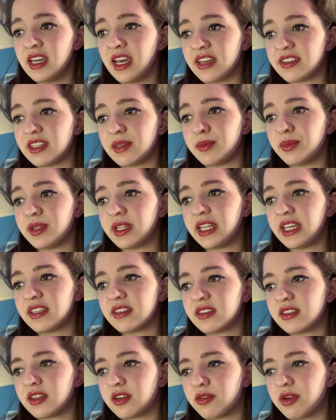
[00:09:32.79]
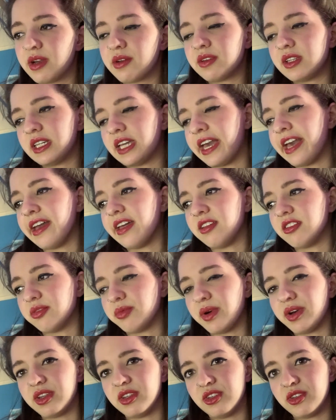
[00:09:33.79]
as he placed a grounding hand
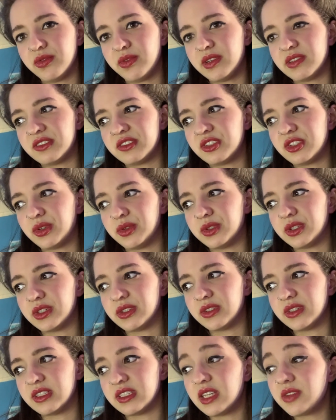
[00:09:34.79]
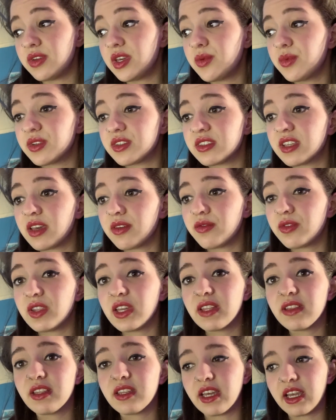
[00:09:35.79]
upon his friend's shoulder, as if he was
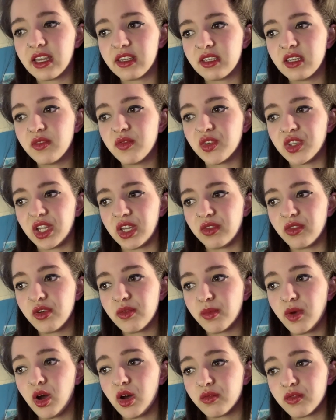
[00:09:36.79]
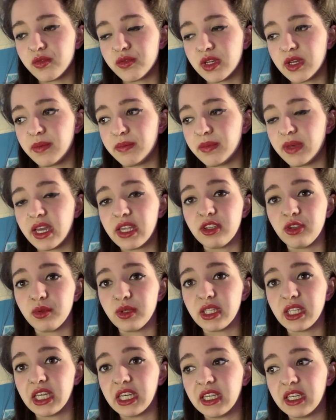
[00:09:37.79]
siphoning the negativity from off of him
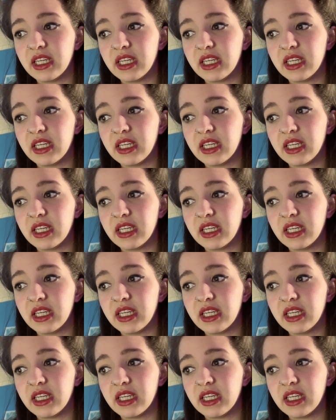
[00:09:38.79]
manually.